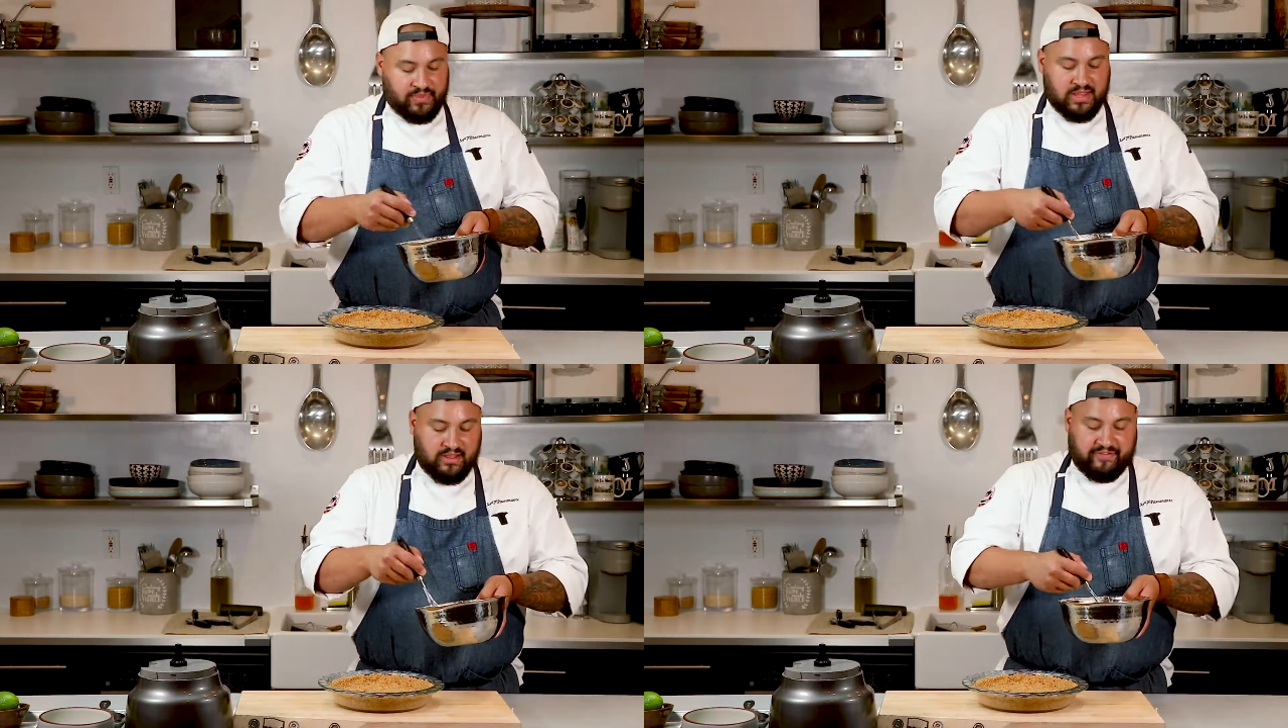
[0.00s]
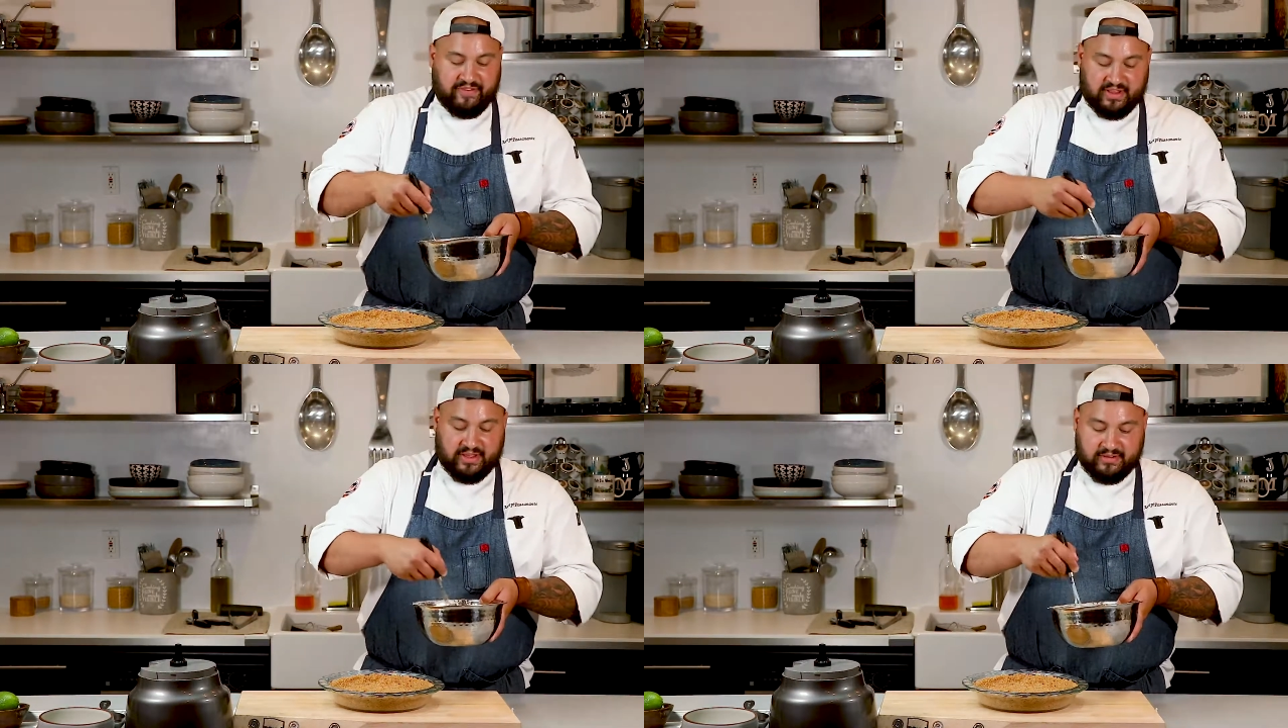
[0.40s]
the
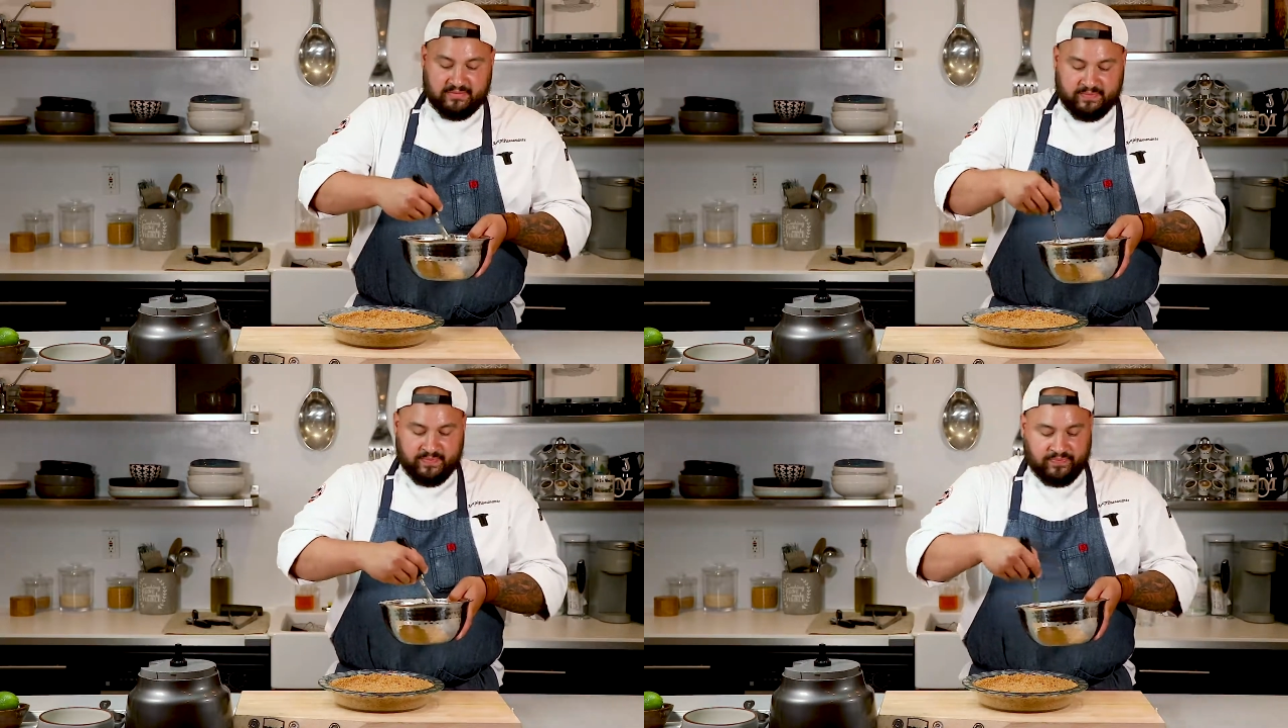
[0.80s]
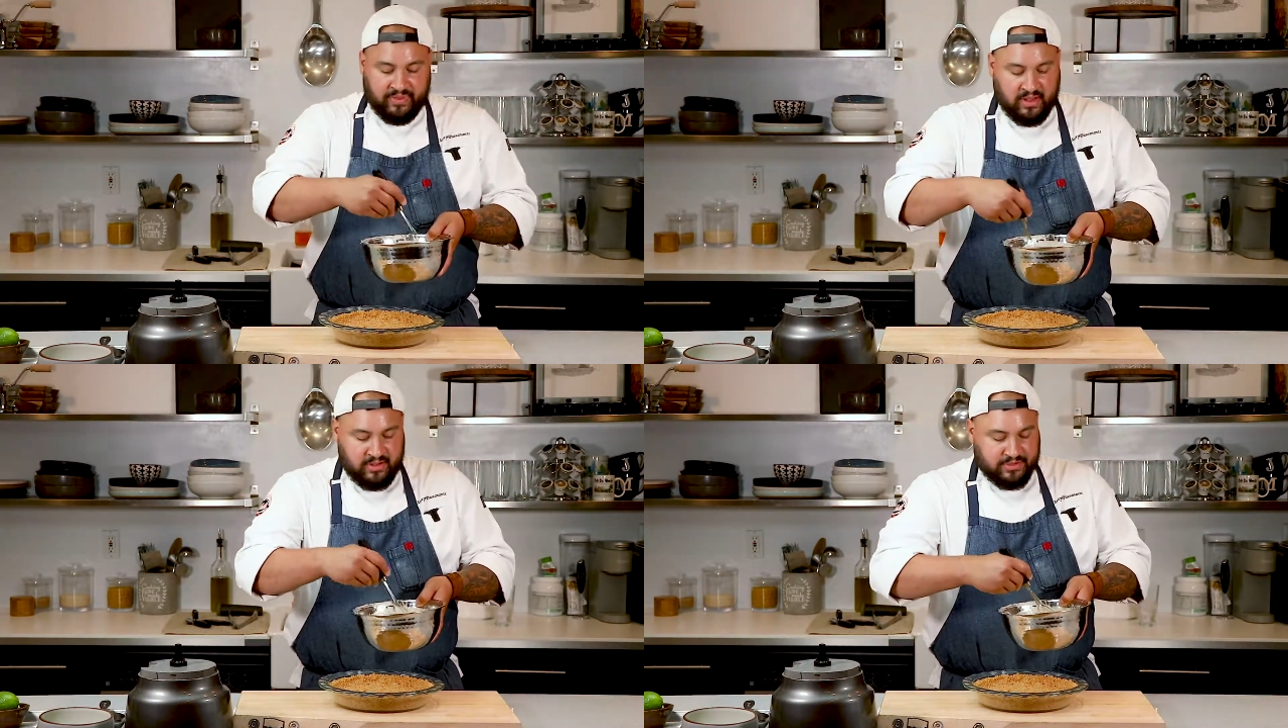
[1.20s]
filling.
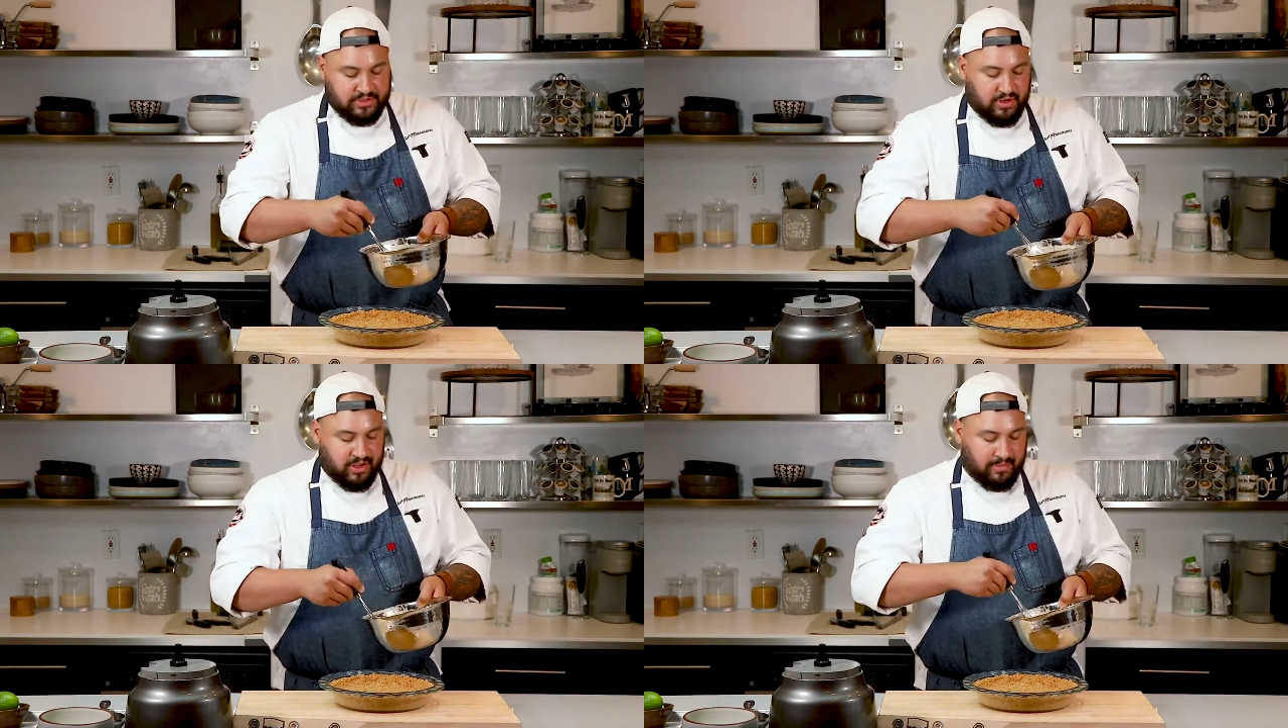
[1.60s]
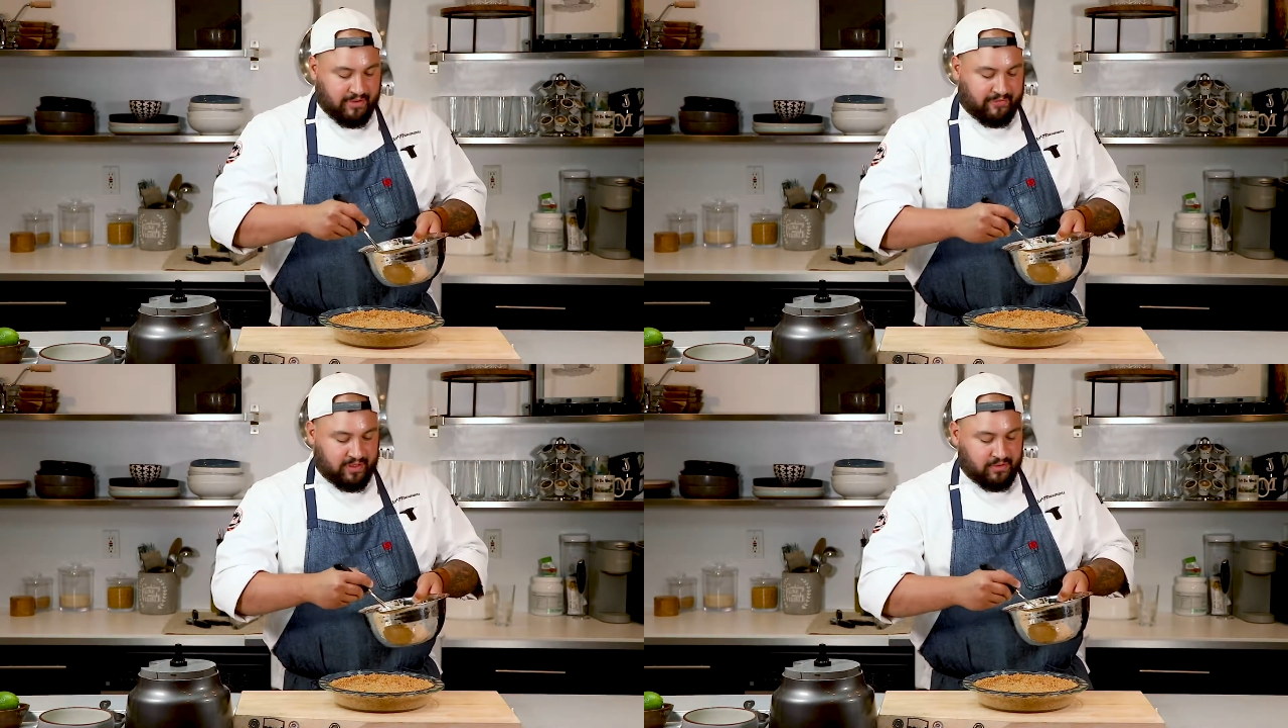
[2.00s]
So I got my
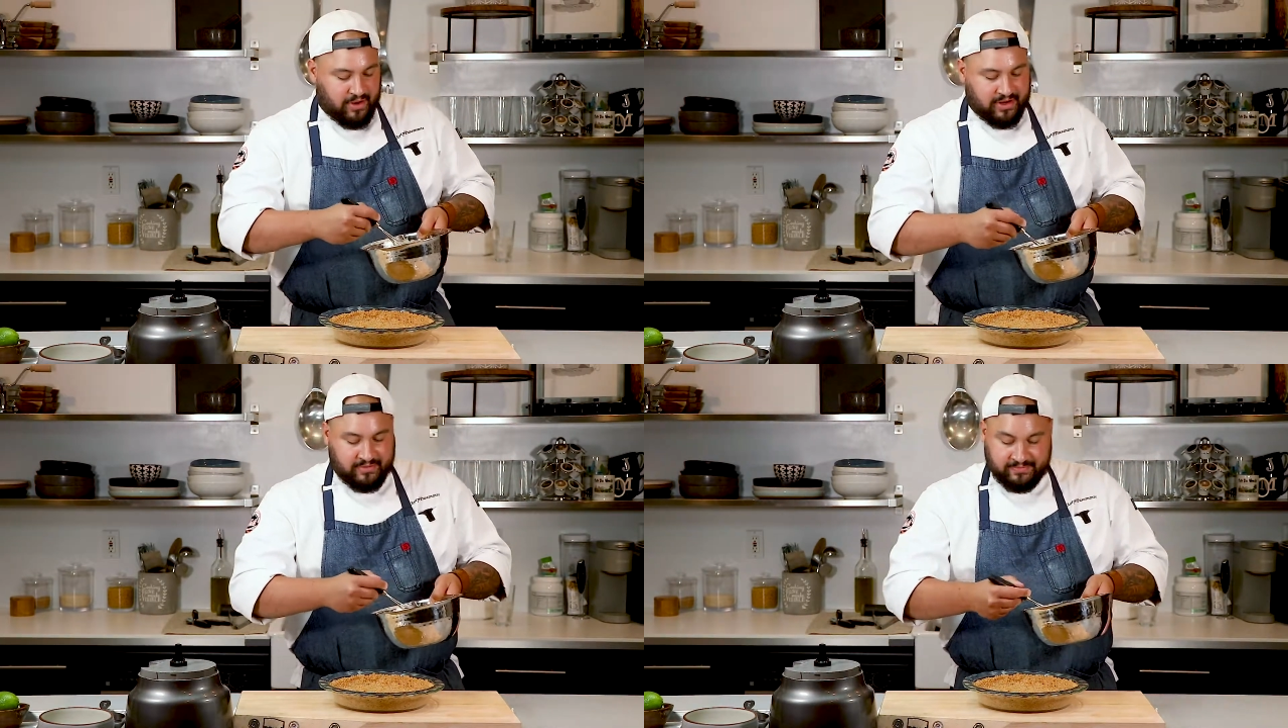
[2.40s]
filling ready.